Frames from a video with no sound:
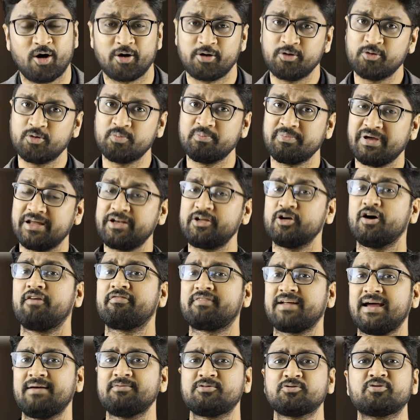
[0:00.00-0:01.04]
Or you, many
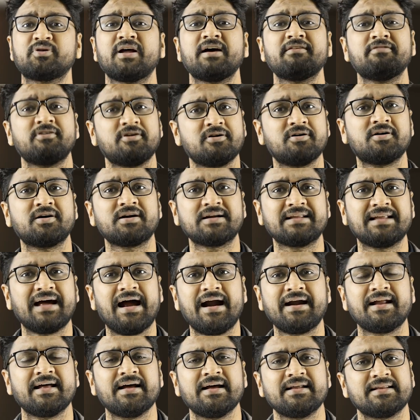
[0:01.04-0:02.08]
of times, you would have heard
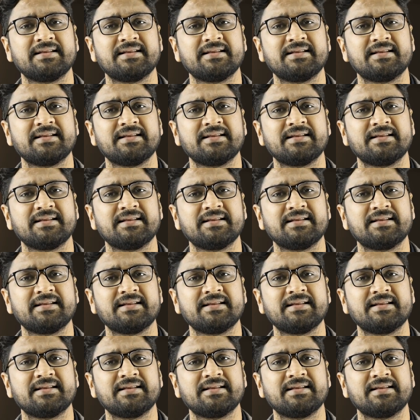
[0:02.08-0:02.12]
that